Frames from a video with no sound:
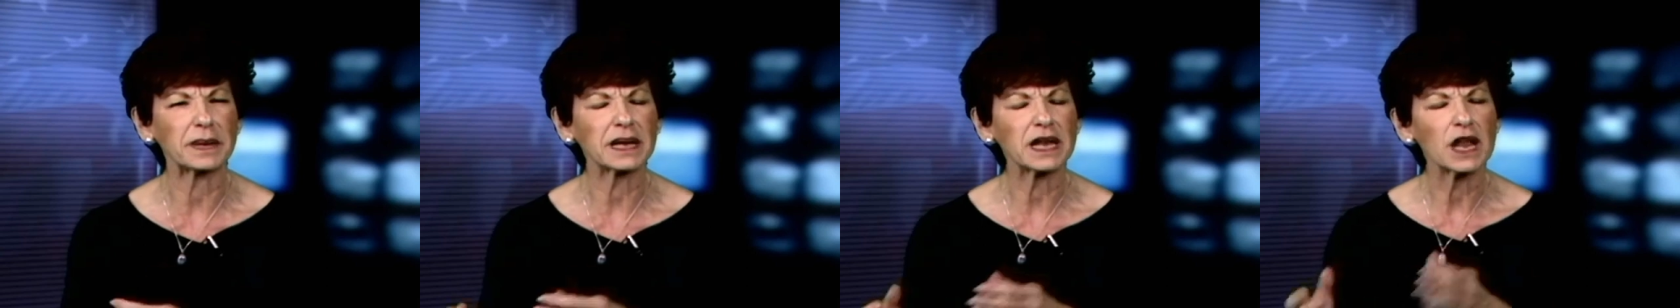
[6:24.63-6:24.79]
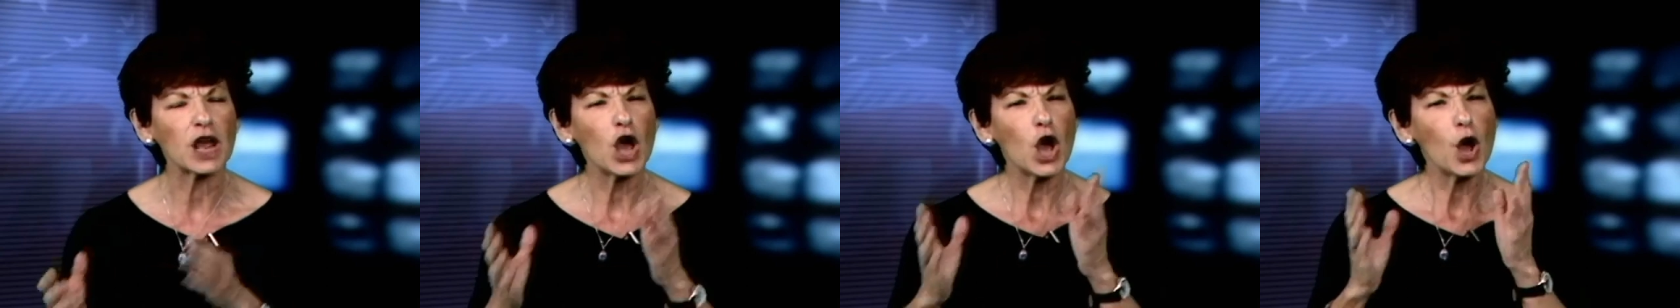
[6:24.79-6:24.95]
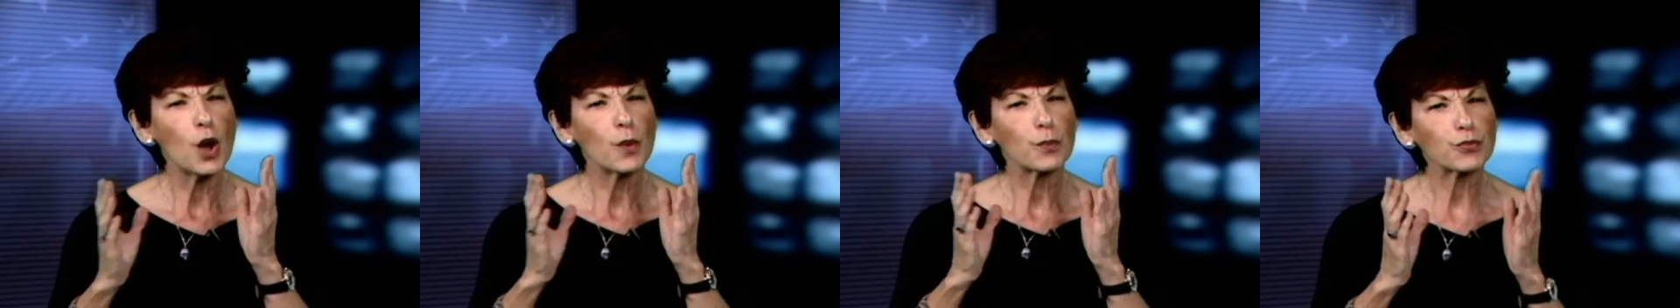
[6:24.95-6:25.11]
But
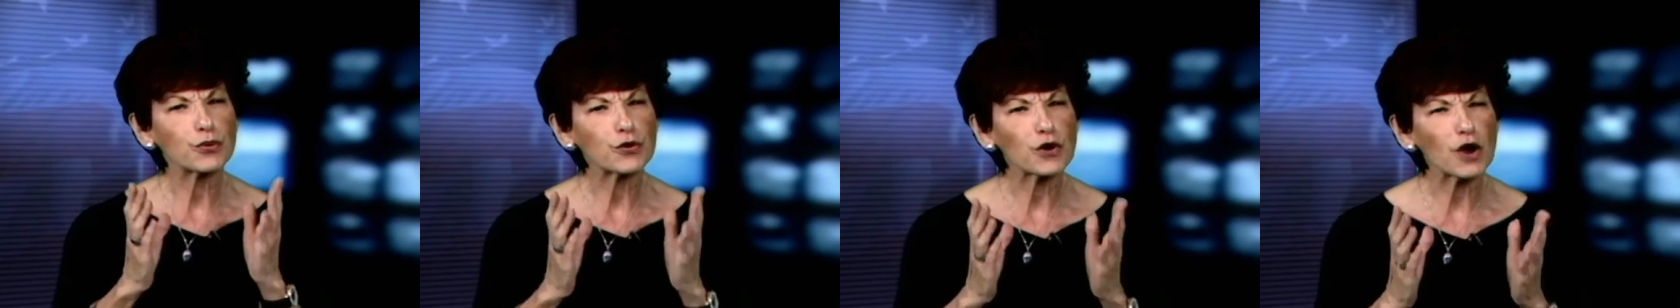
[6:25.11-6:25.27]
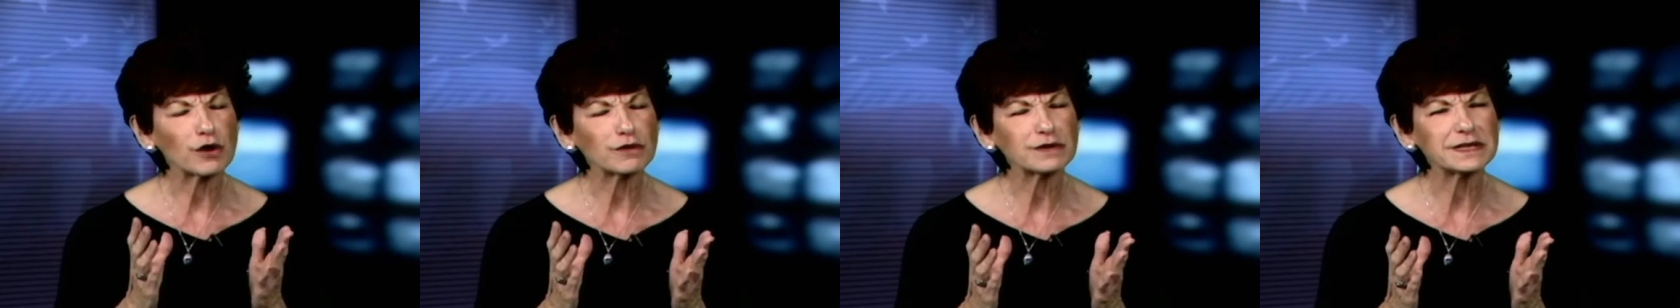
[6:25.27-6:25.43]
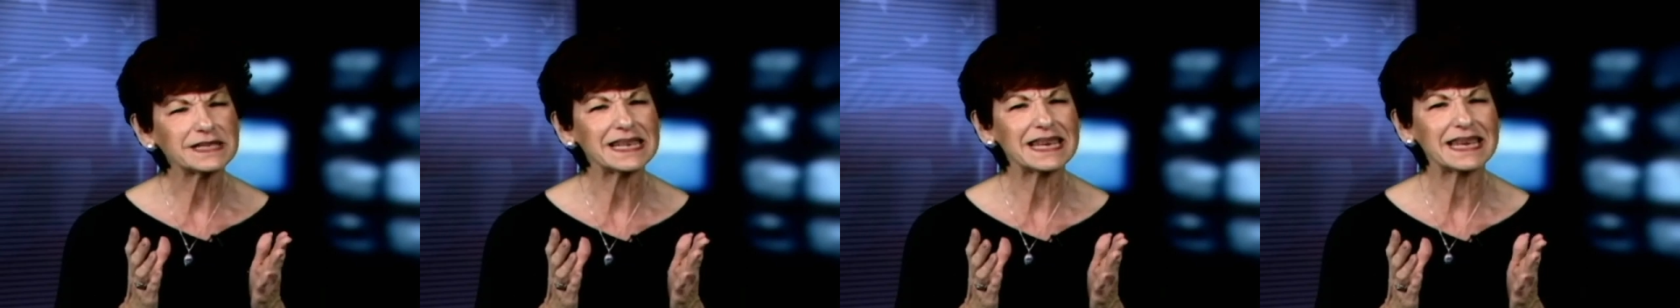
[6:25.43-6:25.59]

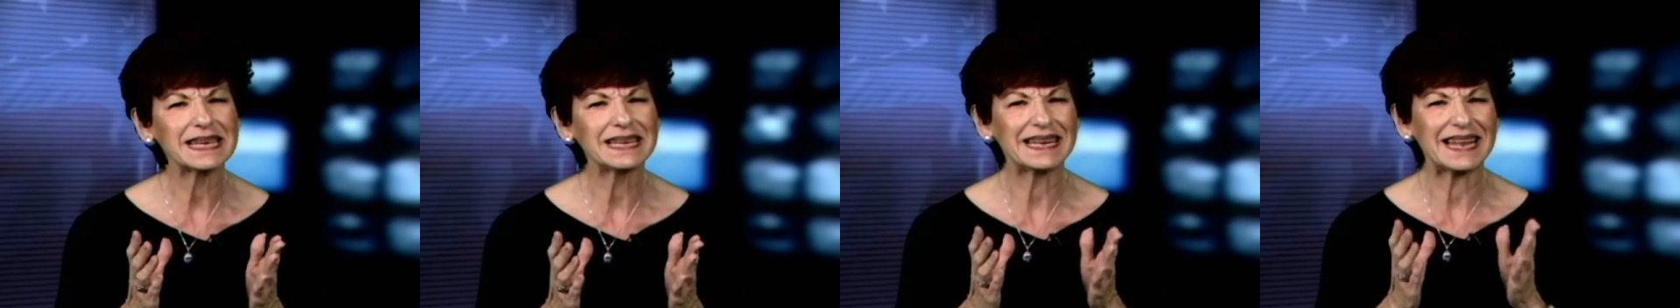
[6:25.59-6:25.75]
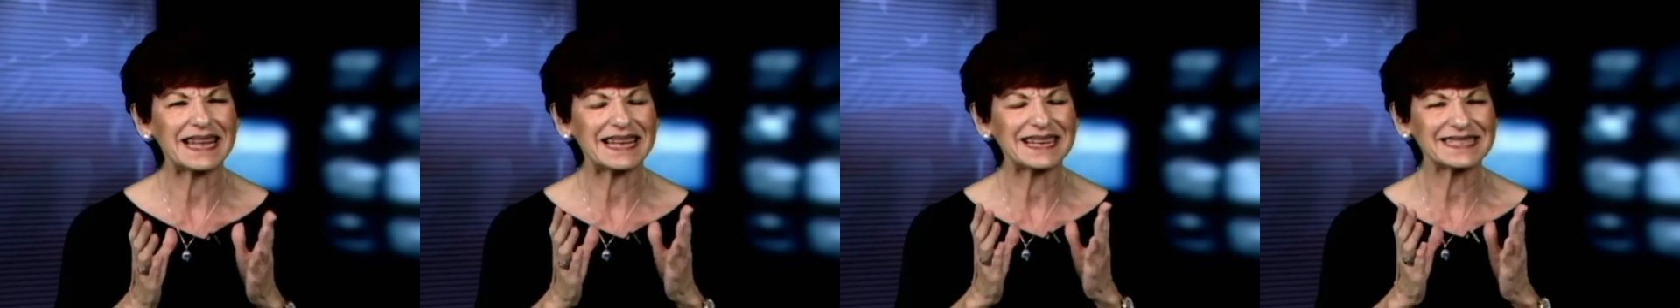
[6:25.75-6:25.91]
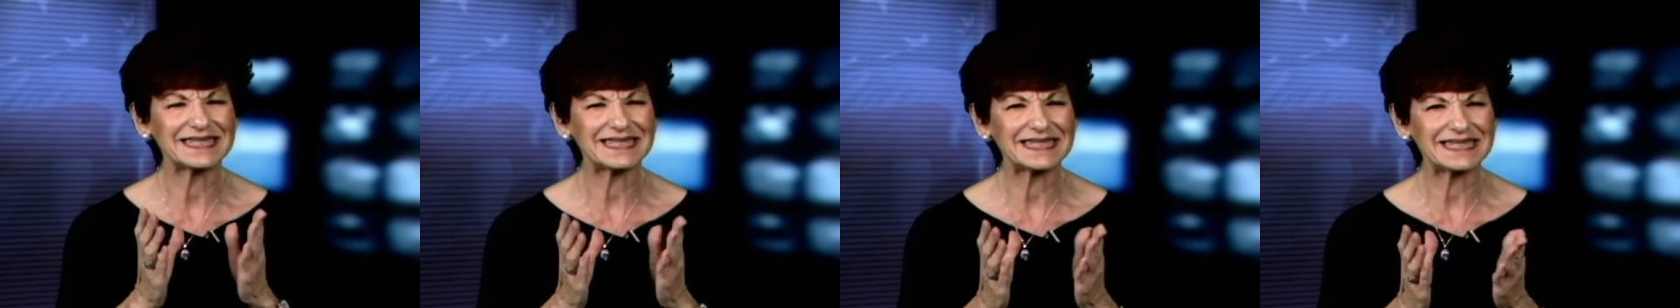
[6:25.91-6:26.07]
protein
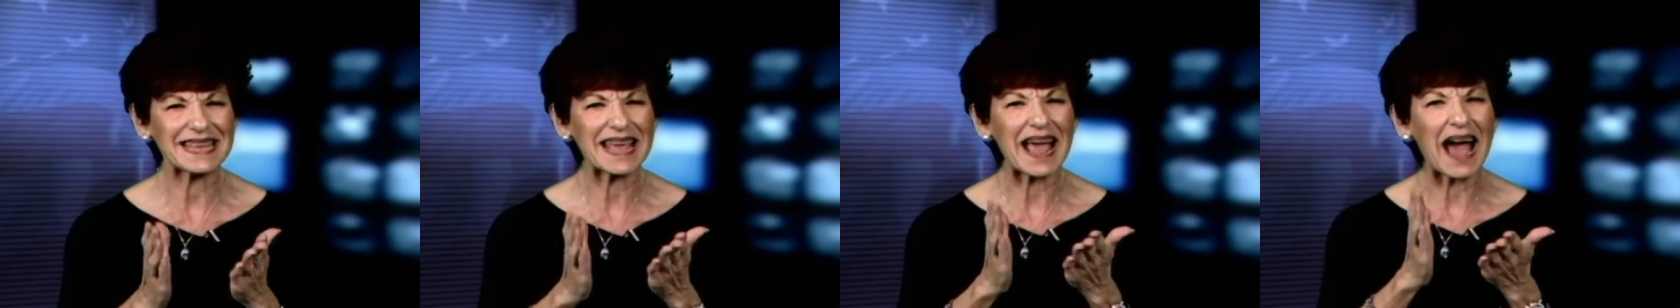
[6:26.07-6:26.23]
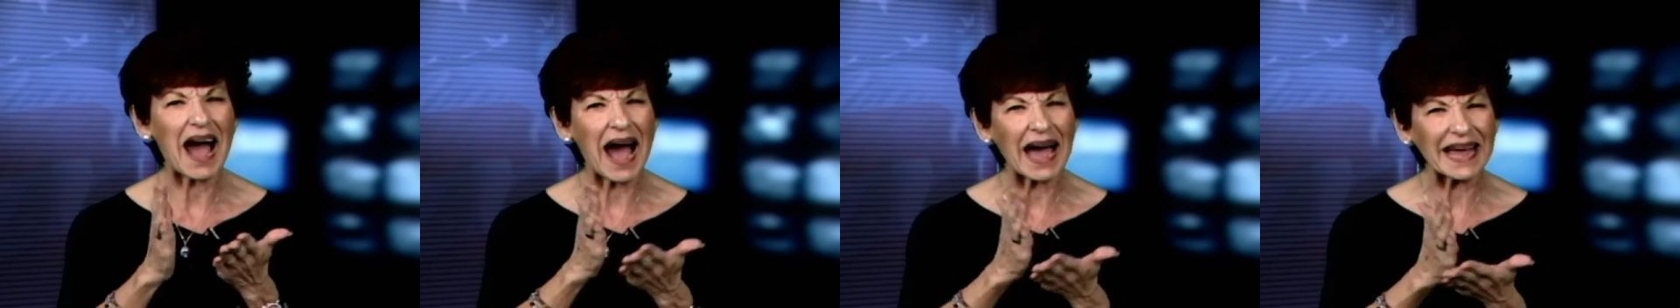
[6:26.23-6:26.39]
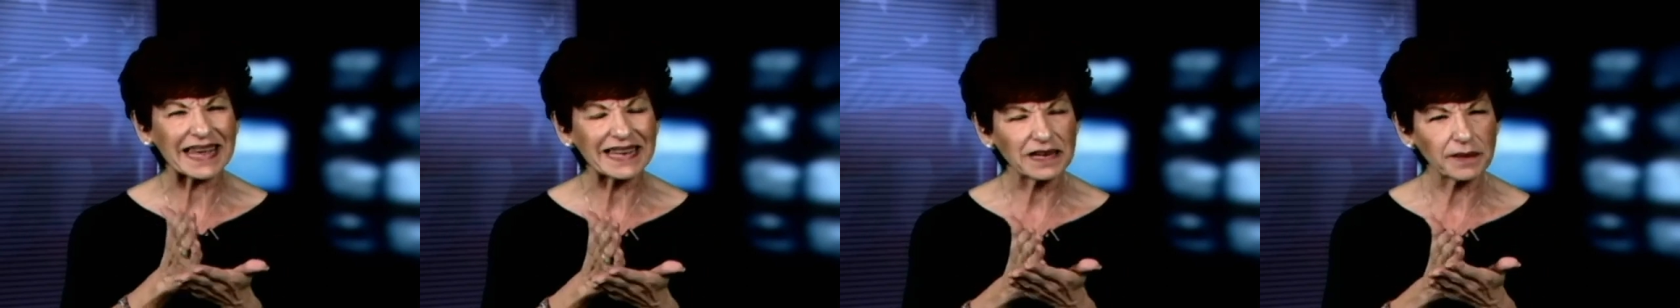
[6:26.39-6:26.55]
is the
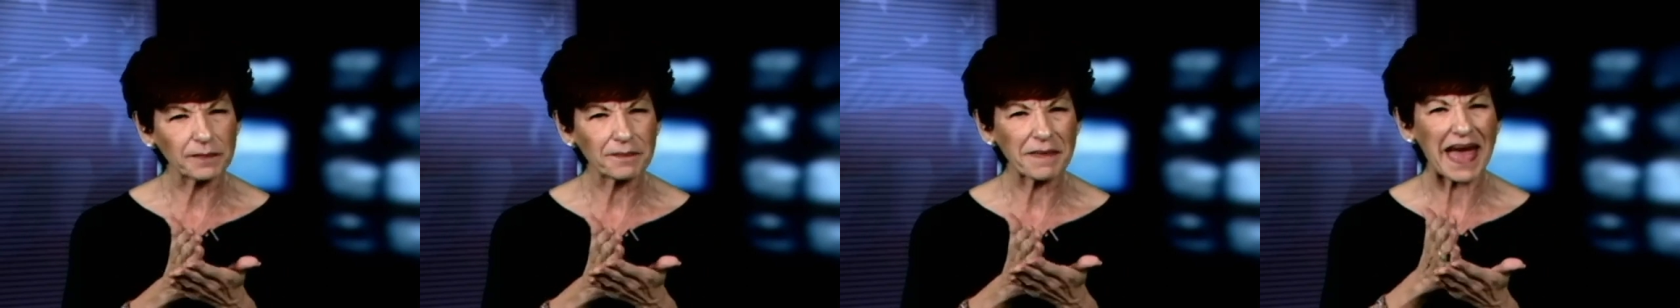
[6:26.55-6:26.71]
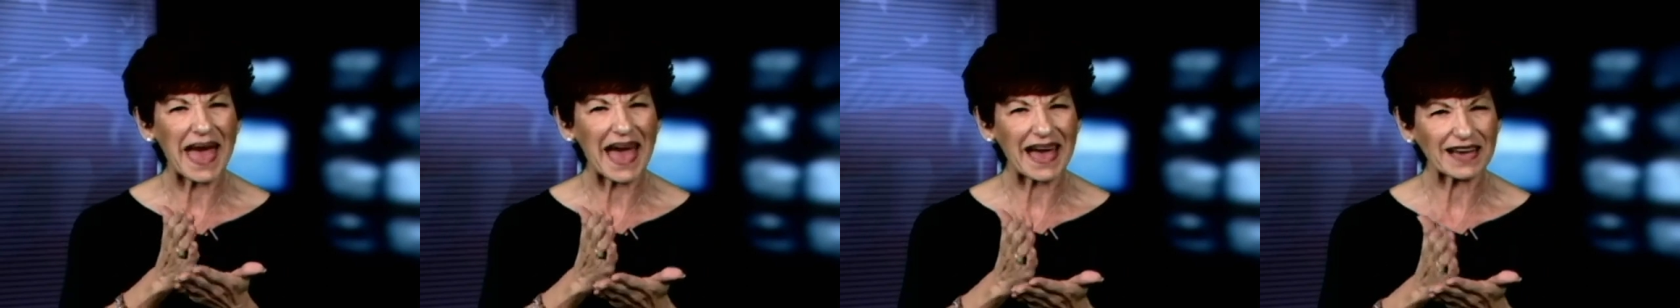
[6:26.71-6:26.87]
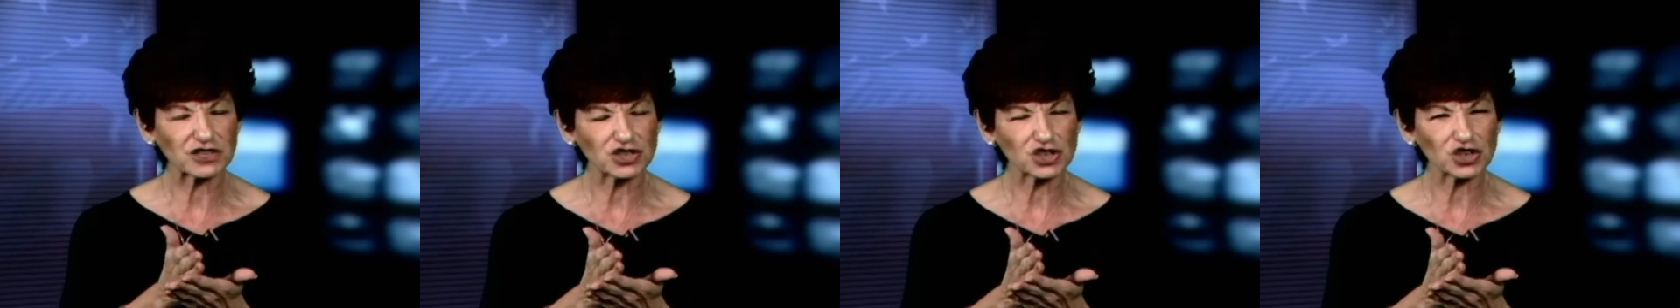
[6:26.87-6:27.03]
item,
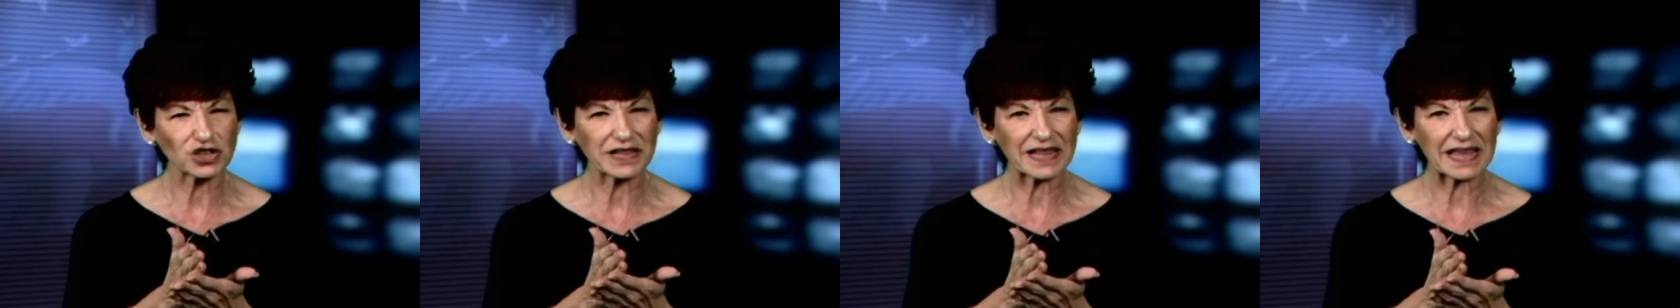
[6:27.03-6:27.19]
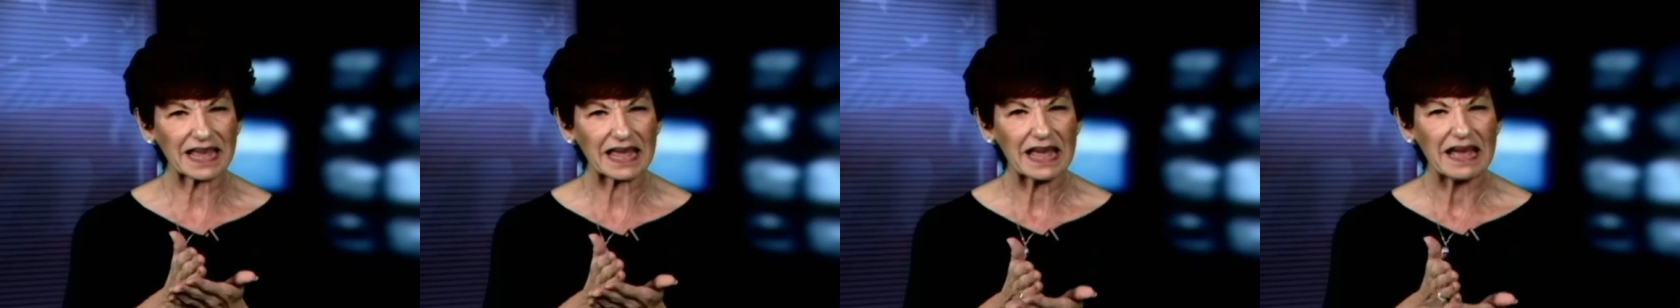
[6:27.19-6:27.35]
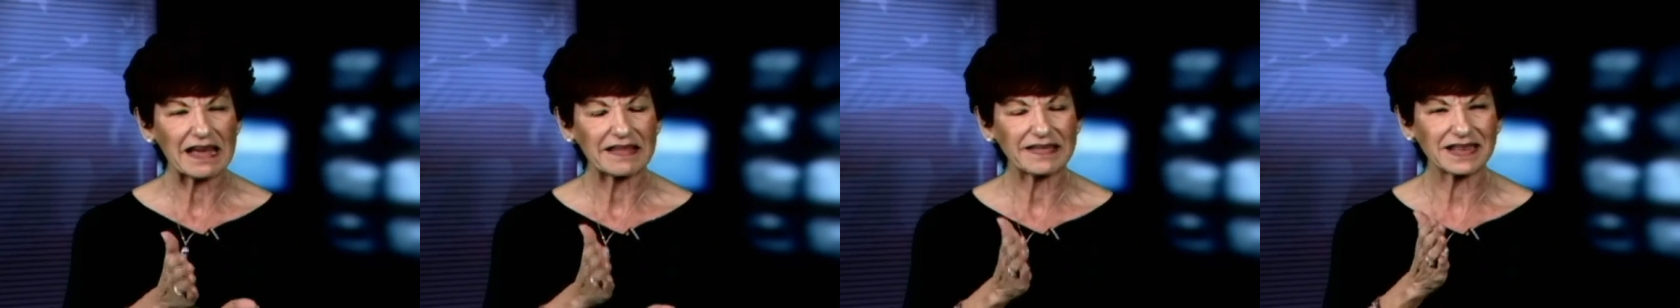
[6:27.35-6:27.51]

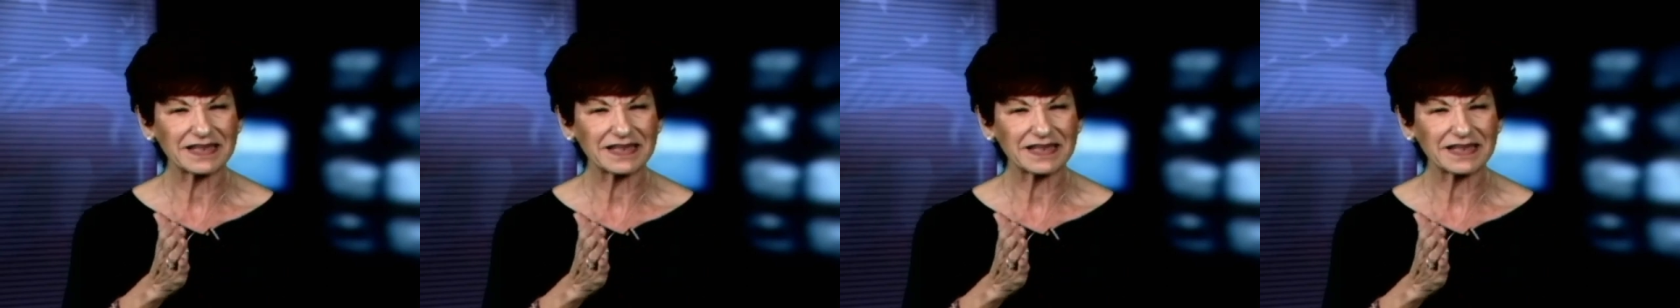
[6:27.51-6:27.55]
actually,